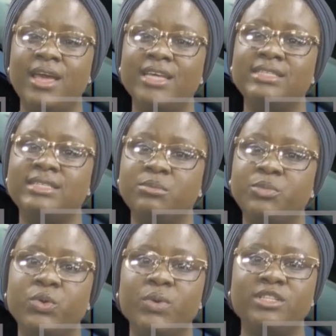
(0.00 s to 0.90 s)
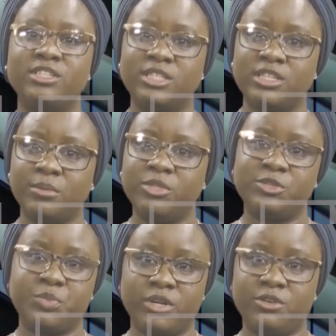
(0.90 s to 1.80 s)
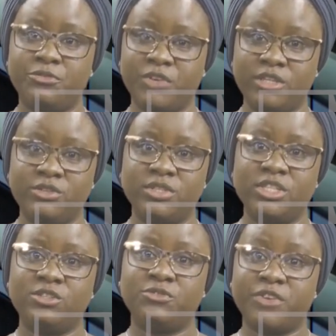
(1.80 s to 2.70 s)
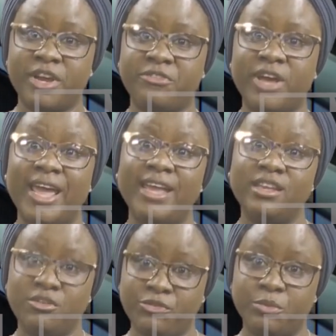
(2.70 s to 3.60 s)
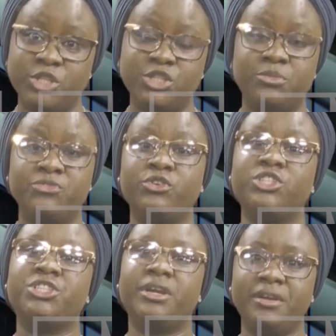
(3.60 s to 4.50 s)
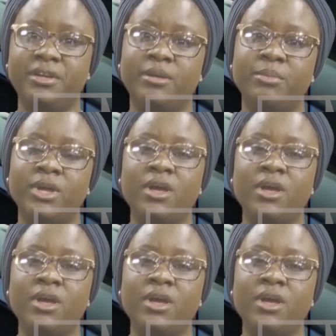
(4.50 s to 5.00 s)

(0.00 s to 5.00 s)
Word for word: a simple way to stop the spread of fake news is to verify any information before sharing them.